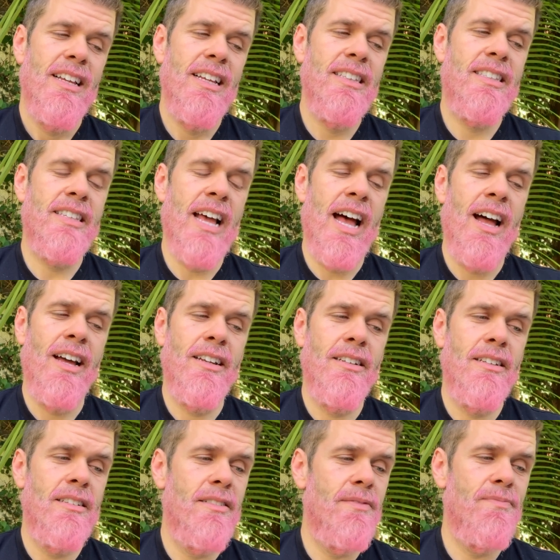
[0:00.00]
It's sad.
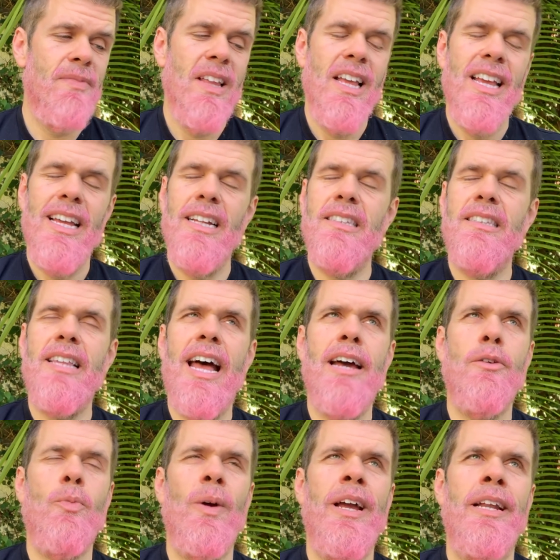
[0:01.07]
It's
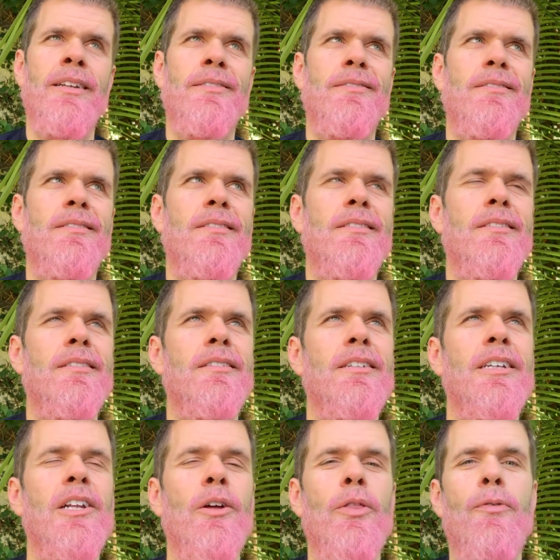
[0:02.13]
sad when
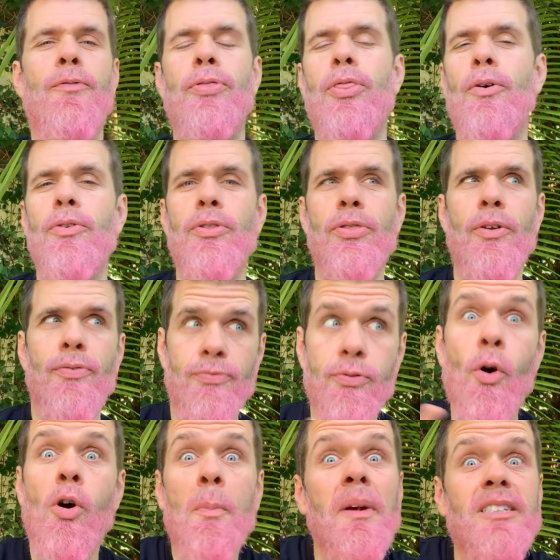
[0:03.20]
you know the, the, the
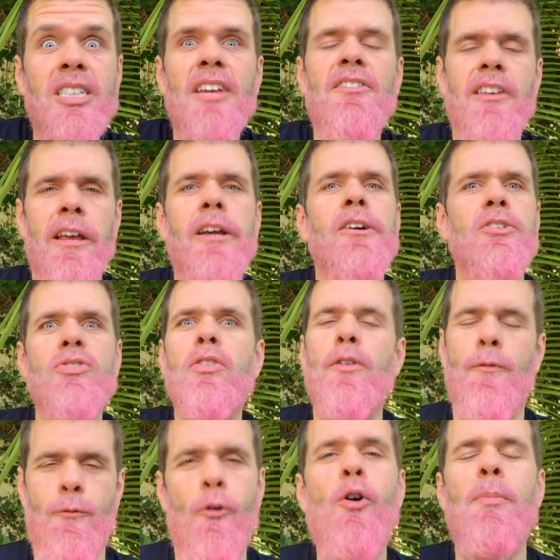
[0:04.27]
formative years are
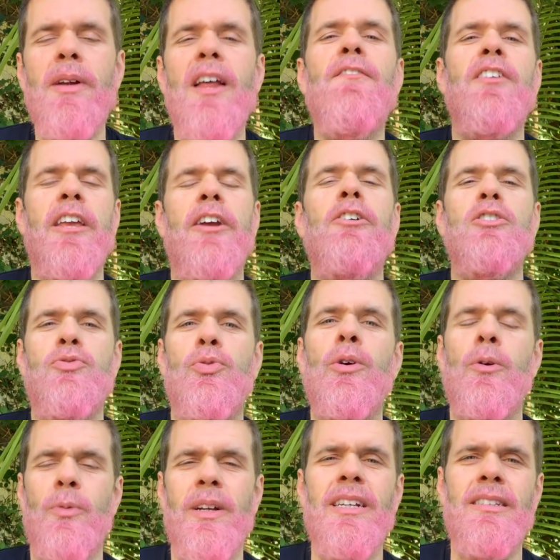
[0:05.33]
the formative years for
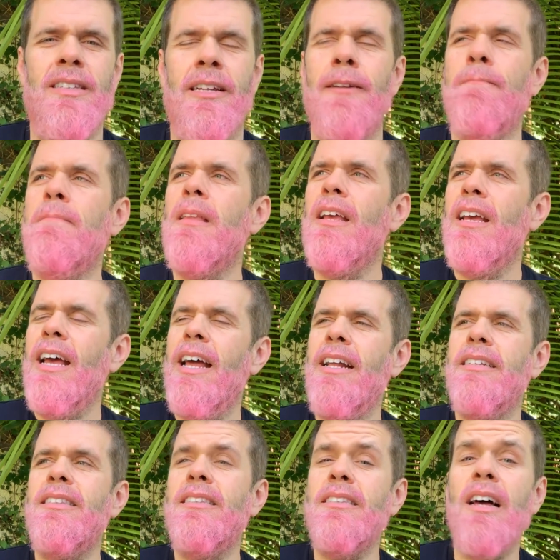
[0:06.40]
a reason, and
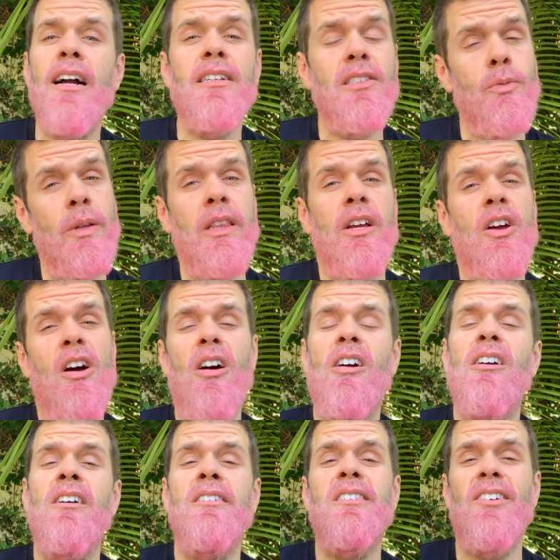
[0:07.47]
it sucks when the
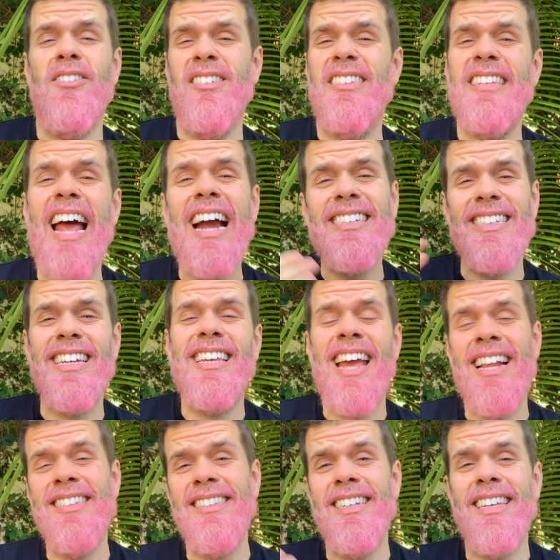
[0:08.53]
cards are stacked
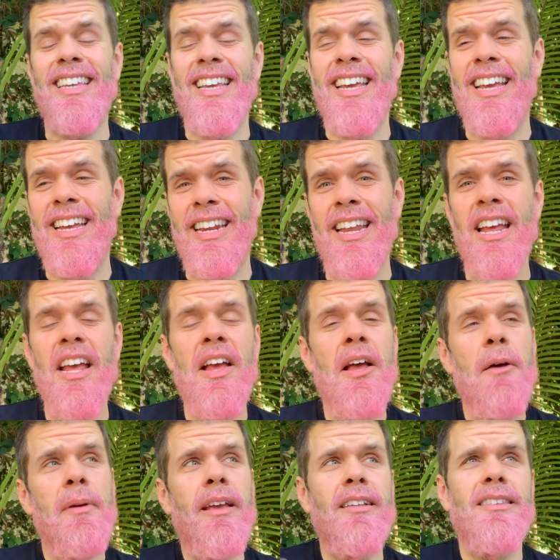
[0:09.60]
against a kid
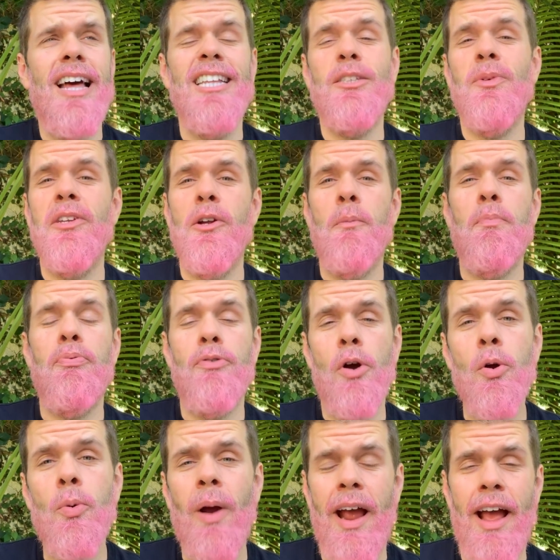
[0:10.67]
because that's when you're
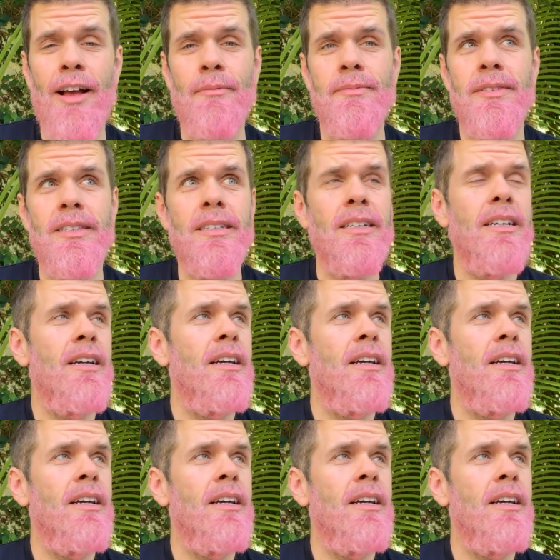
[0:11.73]
programmed.